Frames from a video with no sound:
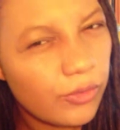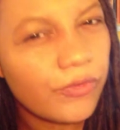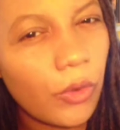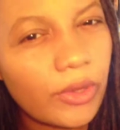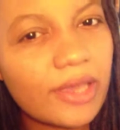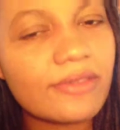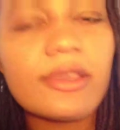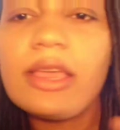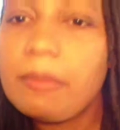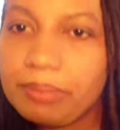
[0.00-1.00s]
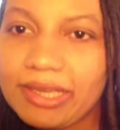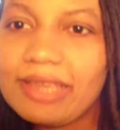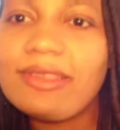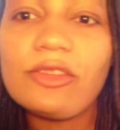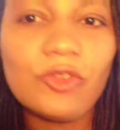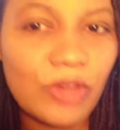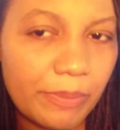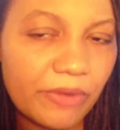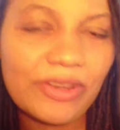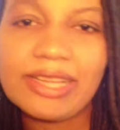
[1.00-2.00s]
focus, please do not
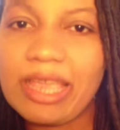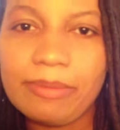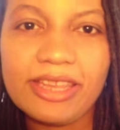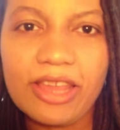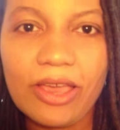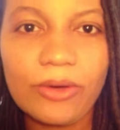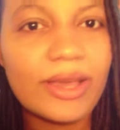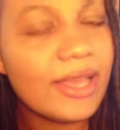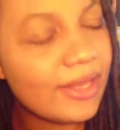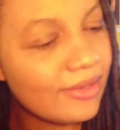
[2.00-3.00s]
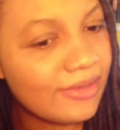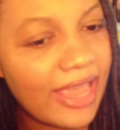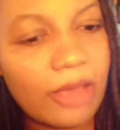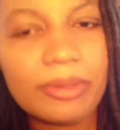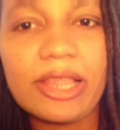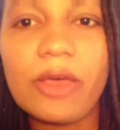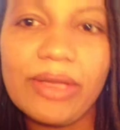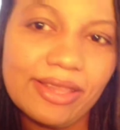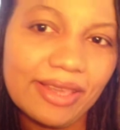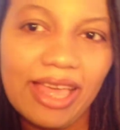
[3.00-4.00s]
be afraid to let me know down below
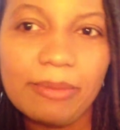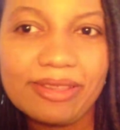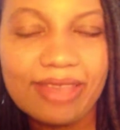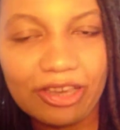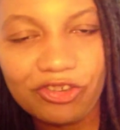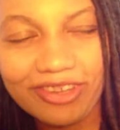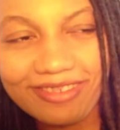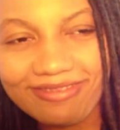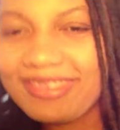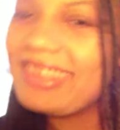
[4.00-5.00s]
in the comment section.